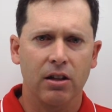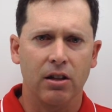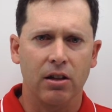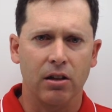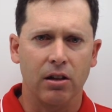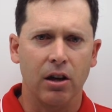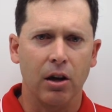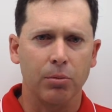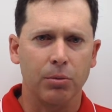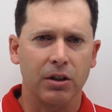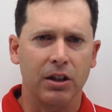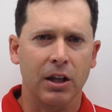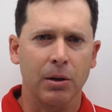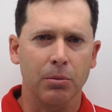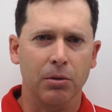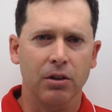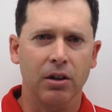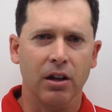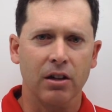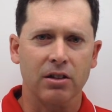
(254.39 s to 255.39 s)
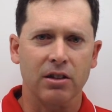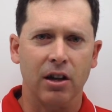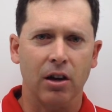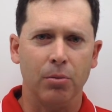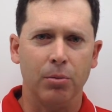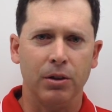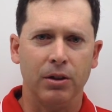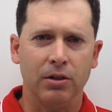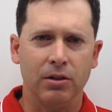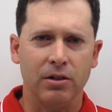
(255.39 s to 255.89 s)
to help to keep the dust
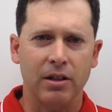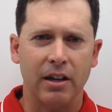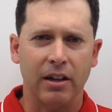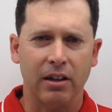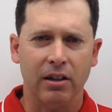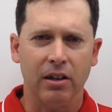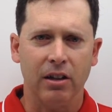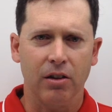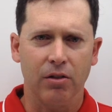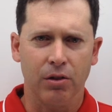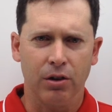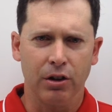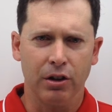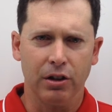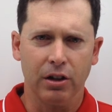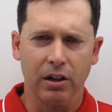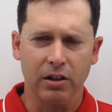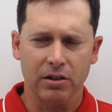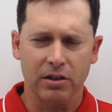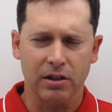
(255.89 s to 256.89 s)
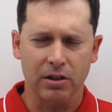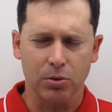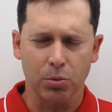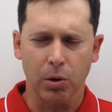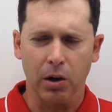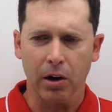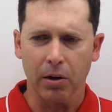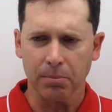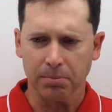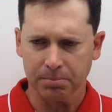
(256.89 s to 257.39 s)
out, because that can get really dusty as
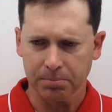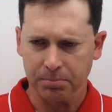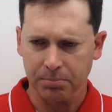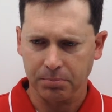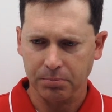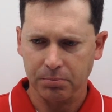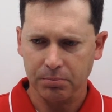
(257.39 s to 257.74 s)
well.